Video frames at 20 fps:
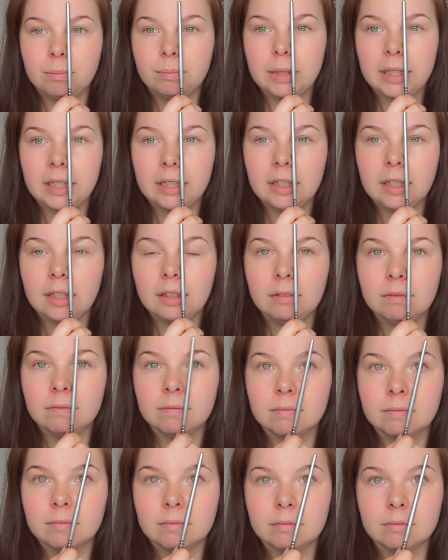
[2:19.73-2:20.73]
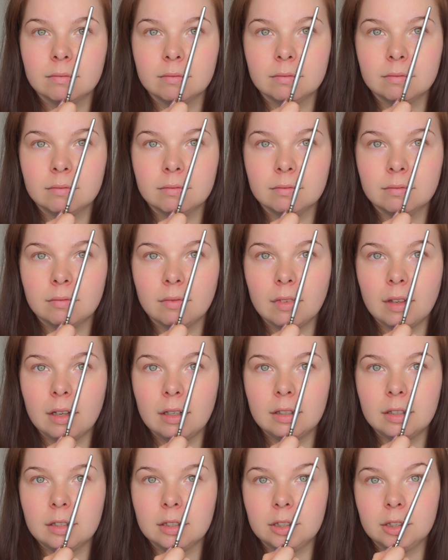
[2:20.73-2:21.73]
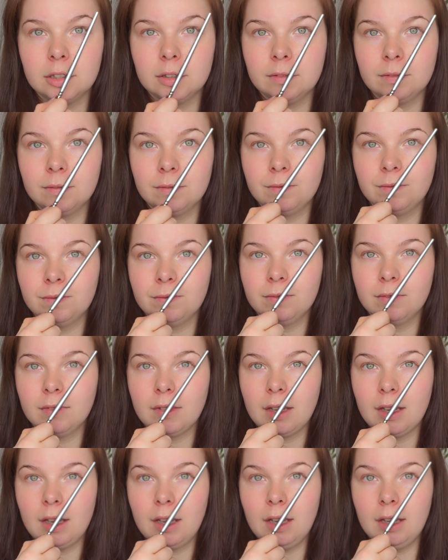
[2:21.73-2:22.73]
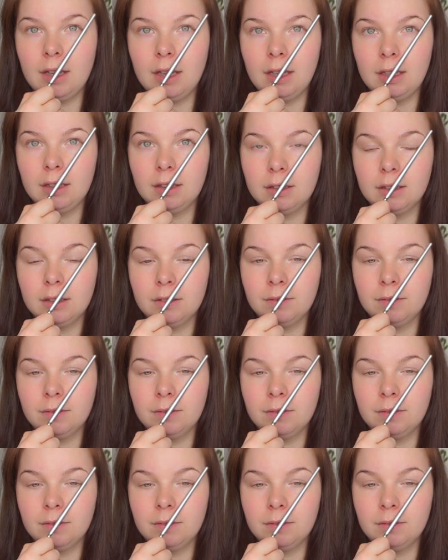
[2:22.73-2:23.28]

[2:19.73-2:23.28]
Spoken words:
Beginning, arch, and end.